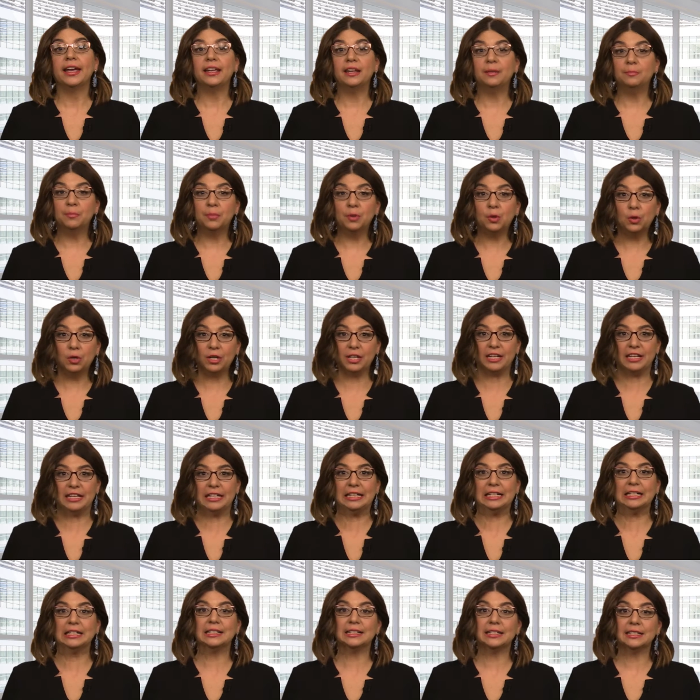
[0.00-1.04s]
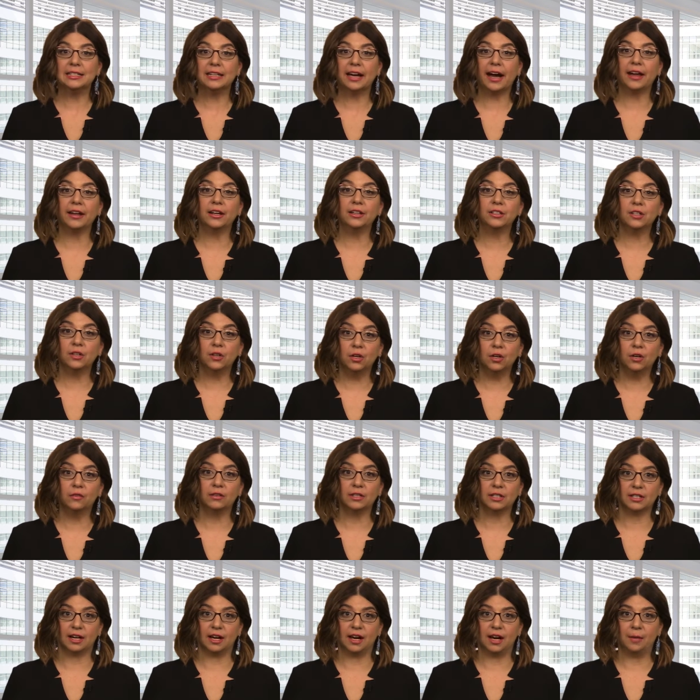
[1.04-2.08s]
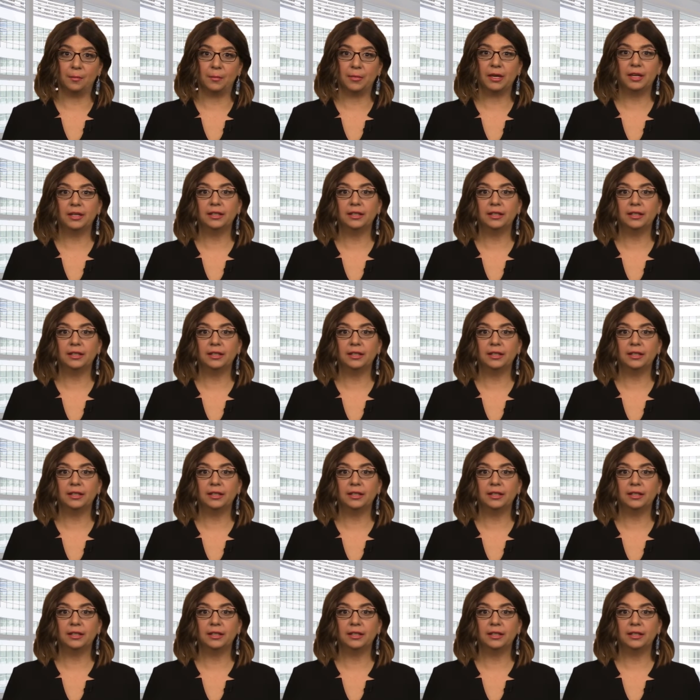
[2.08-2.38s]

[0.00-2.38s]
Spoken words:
An employee is entitled to overtime